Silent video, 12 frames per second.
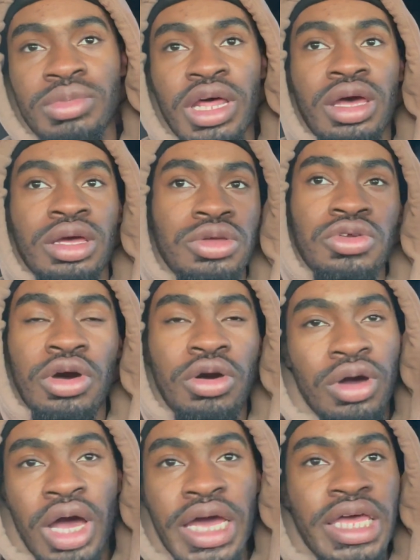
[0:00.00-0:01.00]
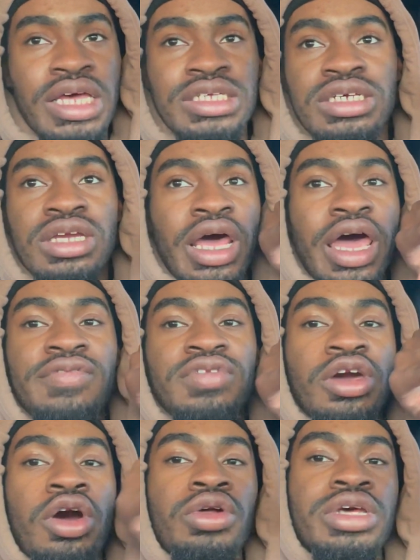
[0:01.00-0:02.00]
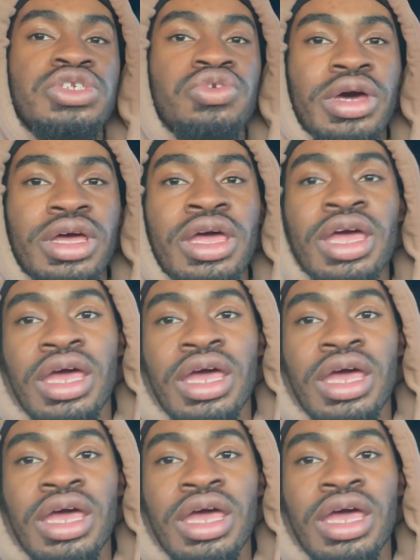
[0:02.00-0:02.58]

Like, I can't see that. I have to go this way